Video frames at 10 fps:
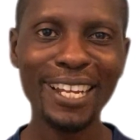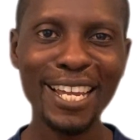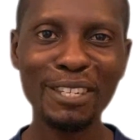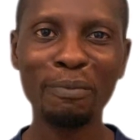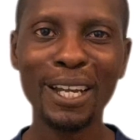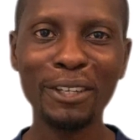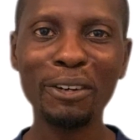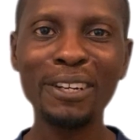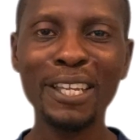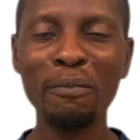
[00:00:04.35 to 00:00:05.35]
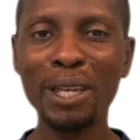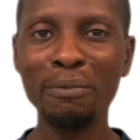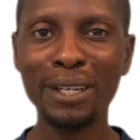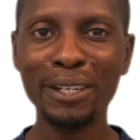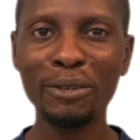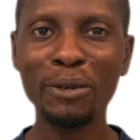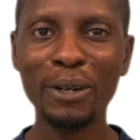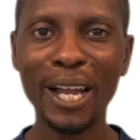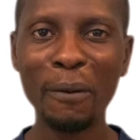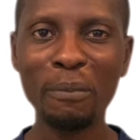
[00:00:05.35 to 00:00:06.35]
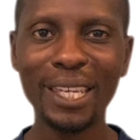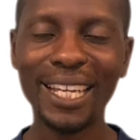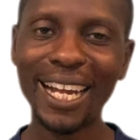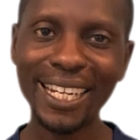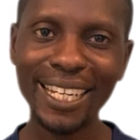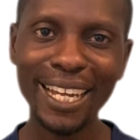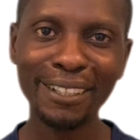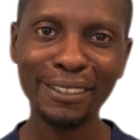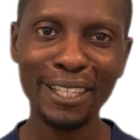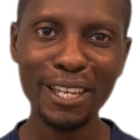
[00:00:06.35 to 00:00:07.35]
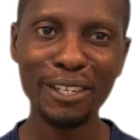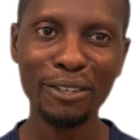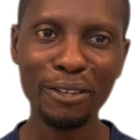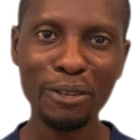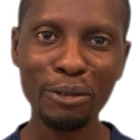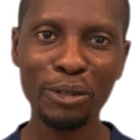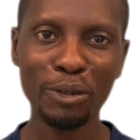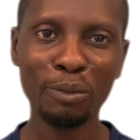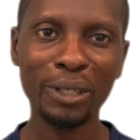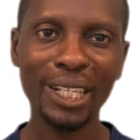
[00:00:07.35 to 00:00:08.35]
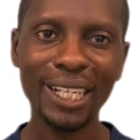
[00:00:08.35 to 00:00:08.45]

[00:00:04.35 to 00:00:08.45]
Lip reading: Español y bienvenido a mi canal de YouTube.